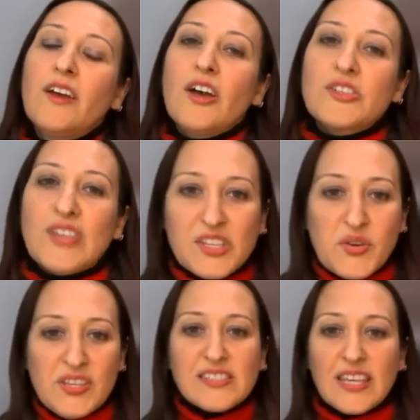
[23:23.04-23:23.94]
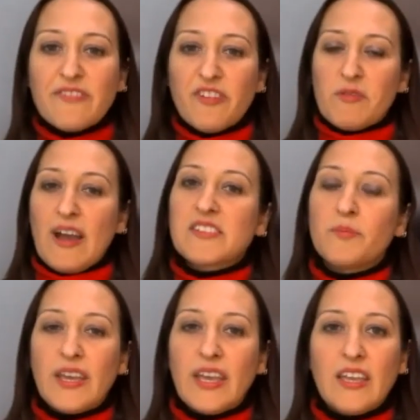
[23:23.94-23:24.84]
So as you can see from the
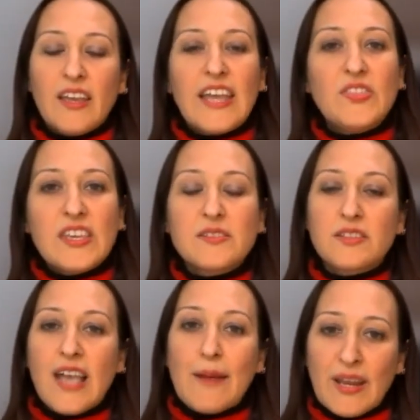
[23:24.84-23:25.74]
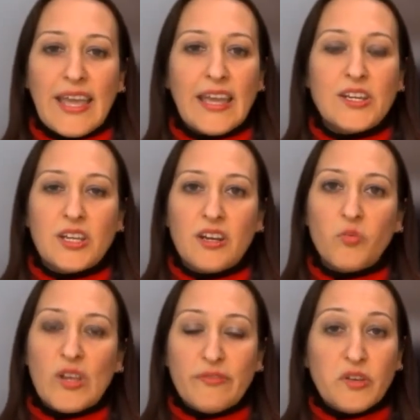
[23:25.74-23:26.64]
recipe, in this application,
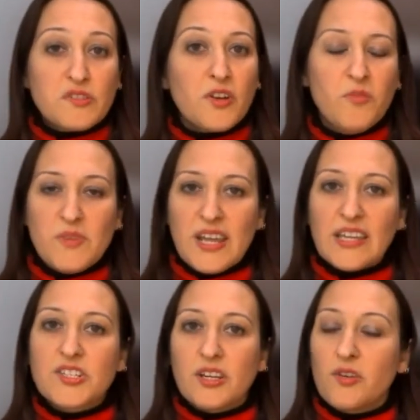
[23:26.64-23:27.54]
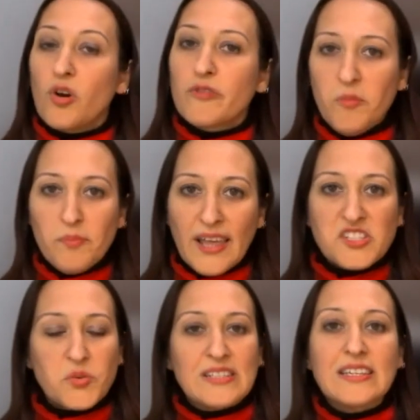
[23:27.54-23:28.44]
we've used a combination of Complex
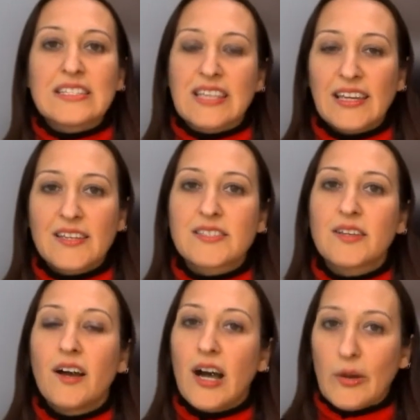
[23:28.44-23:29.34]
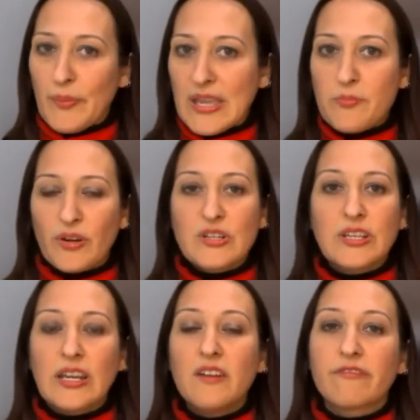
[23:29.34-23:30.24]
26, our pea
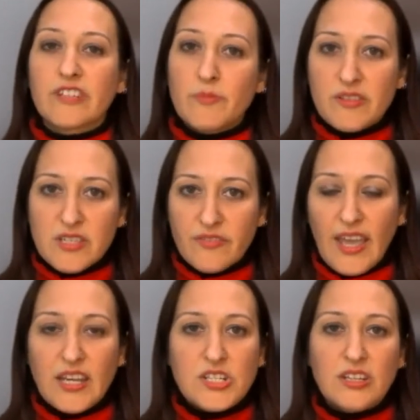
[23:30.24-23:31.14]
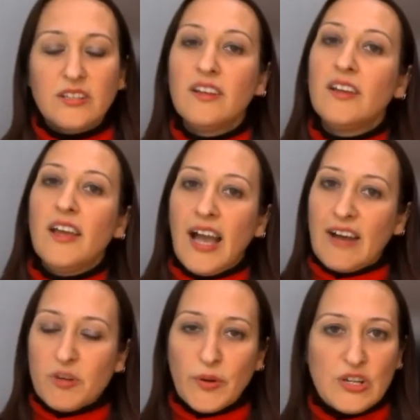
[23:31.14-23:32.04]
protein for emulsification and
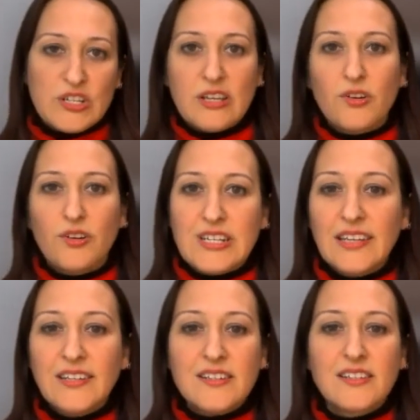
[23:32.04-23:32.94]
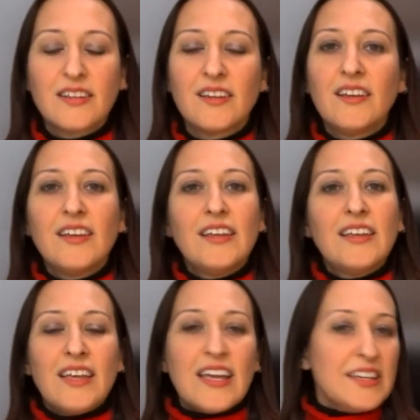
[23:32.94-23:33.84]
for protein content.
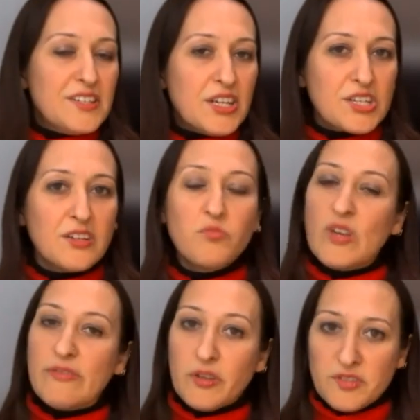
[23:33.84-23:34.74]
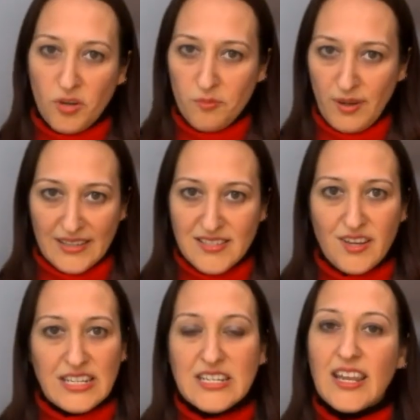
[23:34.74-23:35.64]
In addition, we've used Complex
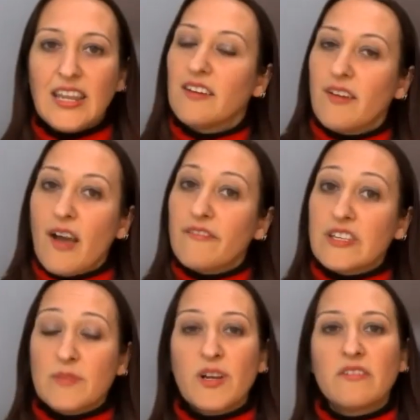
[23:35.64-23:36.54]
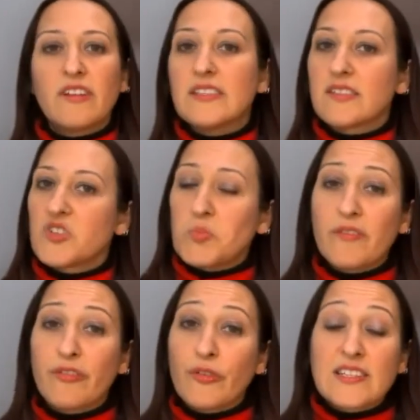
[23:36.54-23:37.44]
19 for similar reasons, but
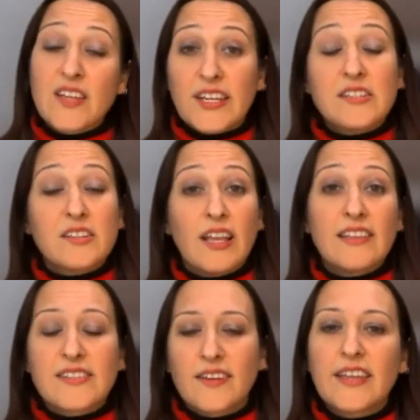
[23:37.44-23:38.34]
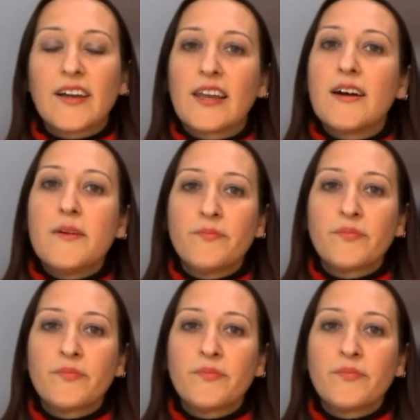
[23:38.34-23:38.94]
for its light colour.